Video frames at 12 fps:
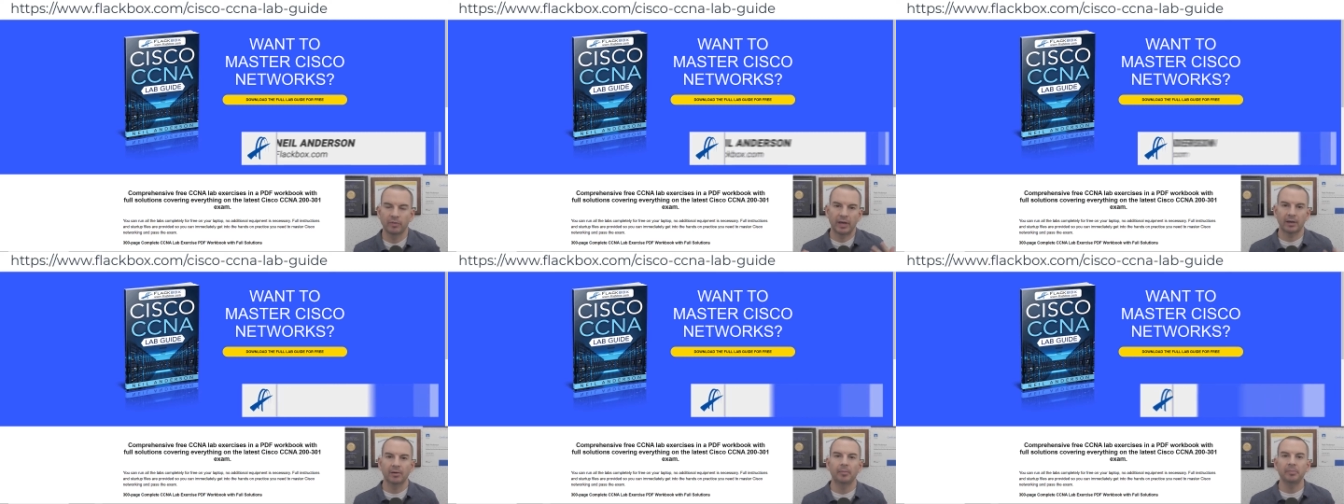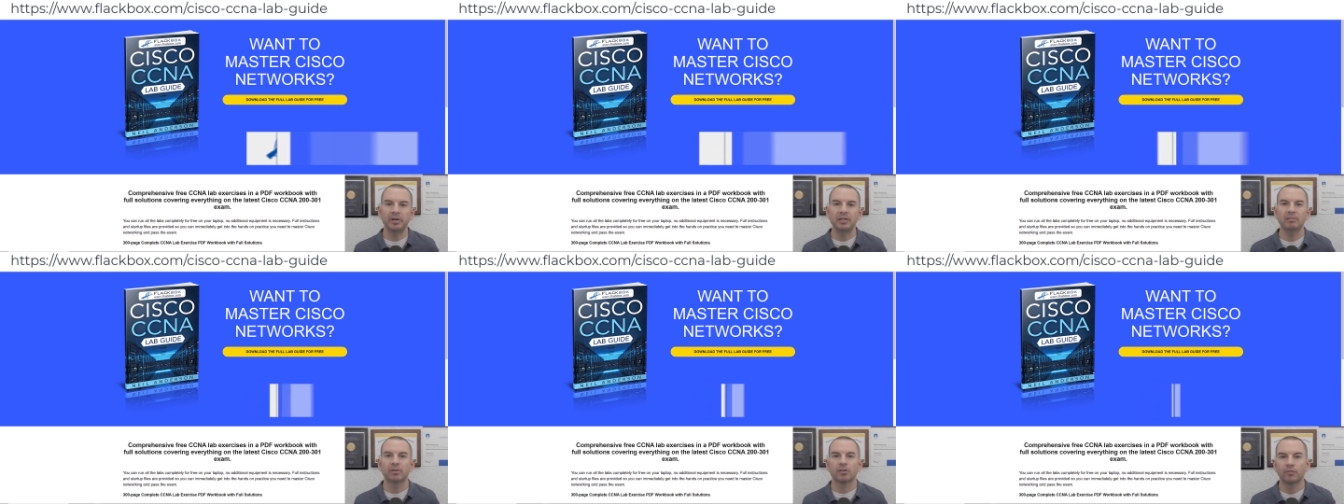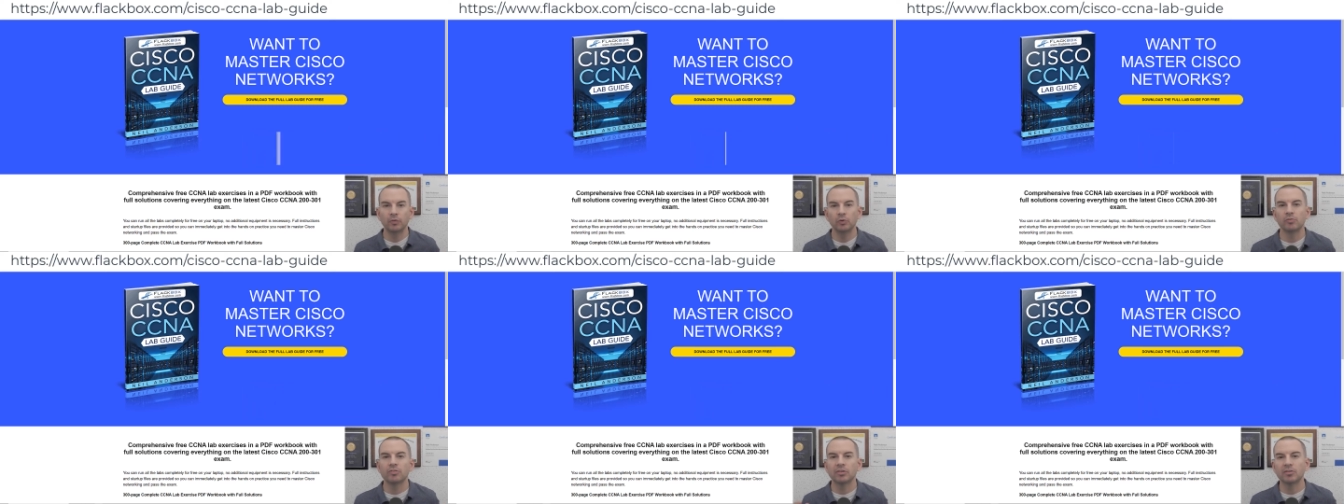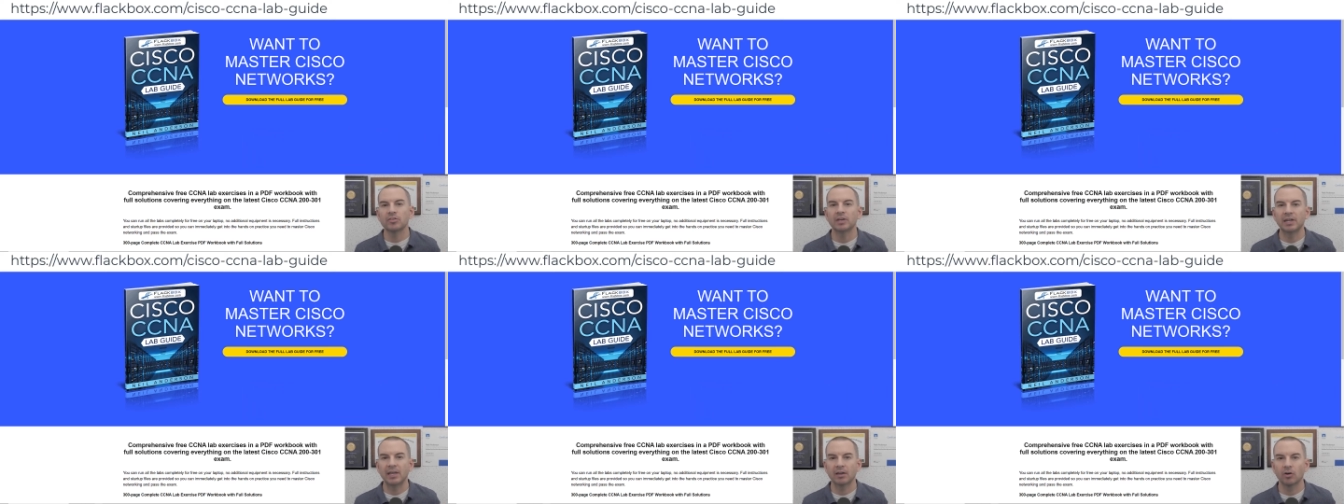that accompany this full
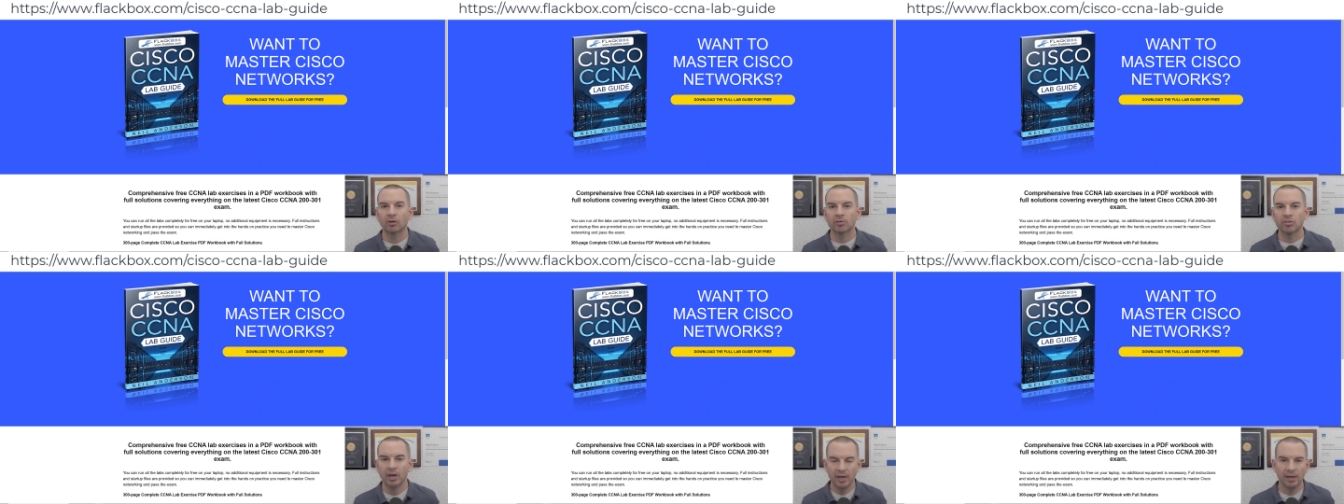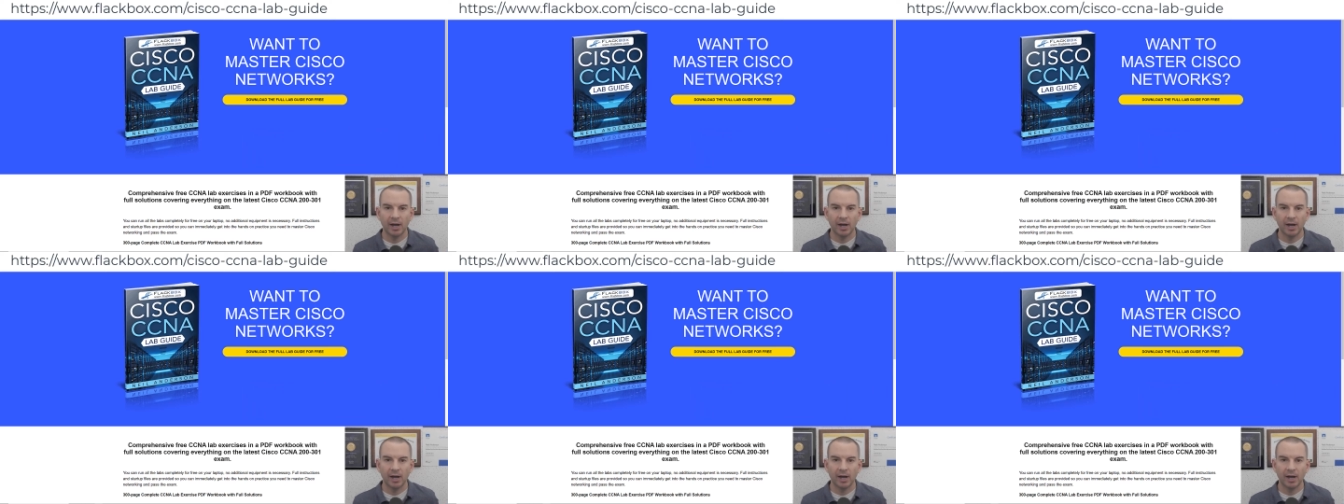CCNA course.